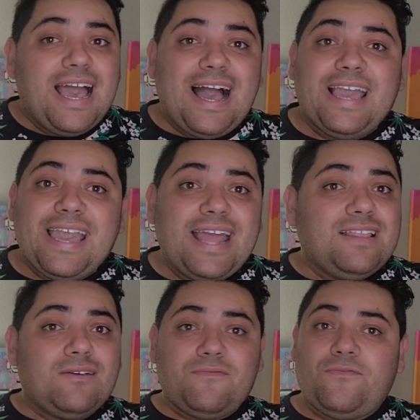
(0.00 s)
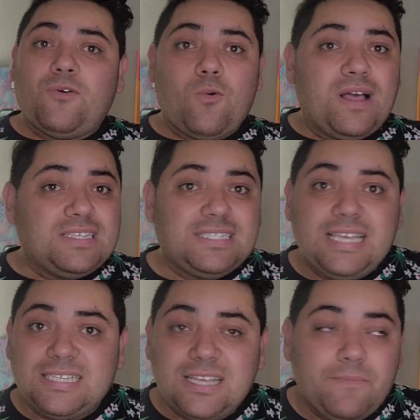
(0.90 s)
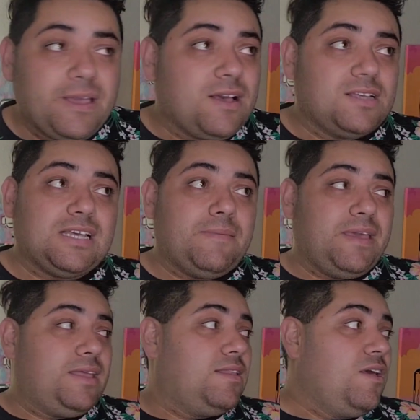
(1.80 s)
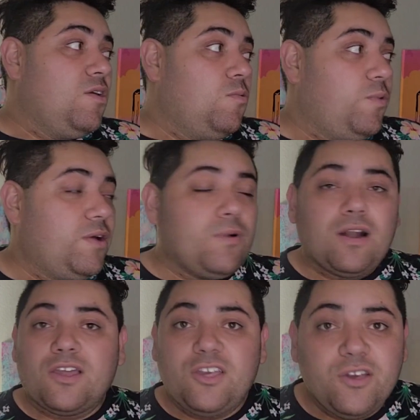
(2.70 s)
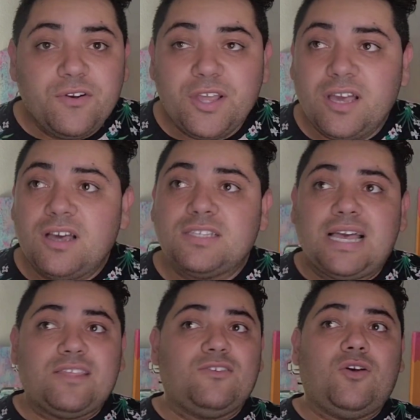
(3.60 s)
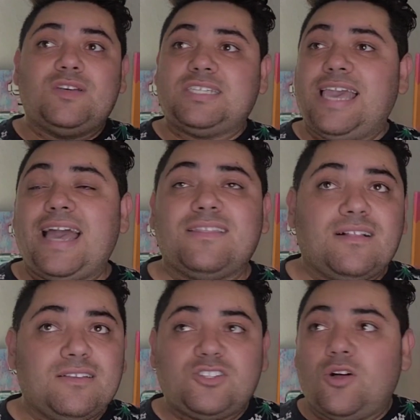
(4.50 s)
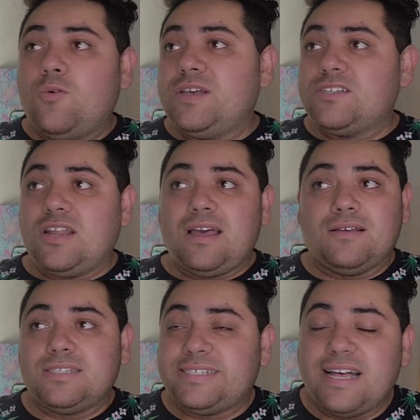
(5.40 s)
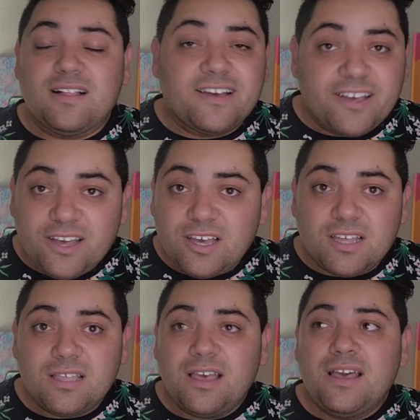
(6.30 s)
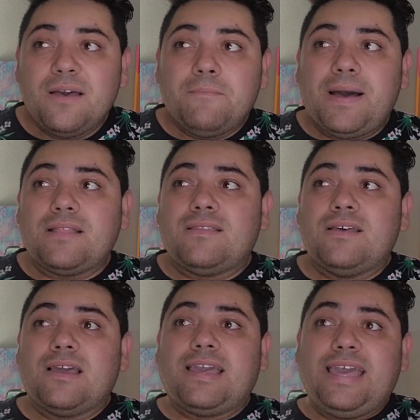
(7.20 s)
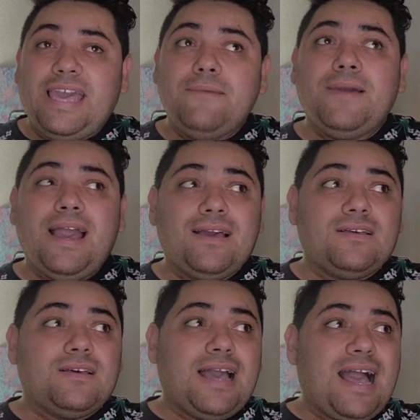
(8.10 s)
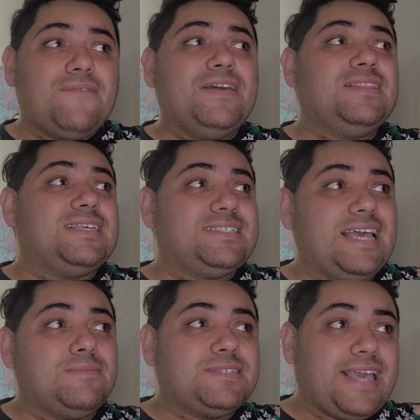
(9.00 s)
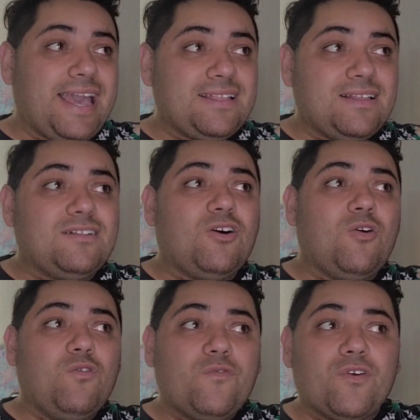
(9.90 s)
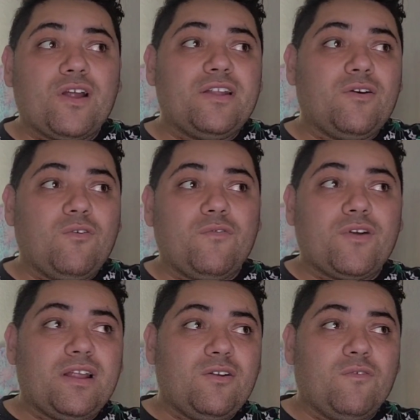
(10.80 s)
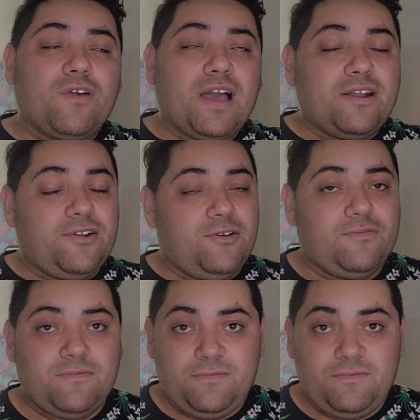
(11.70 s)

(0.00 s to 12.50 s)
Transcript: I get it for one season because, I mean, we were curious and, you know, a scandal is always gonna sell good, but keep having the same scandal over and over and over, I don't know.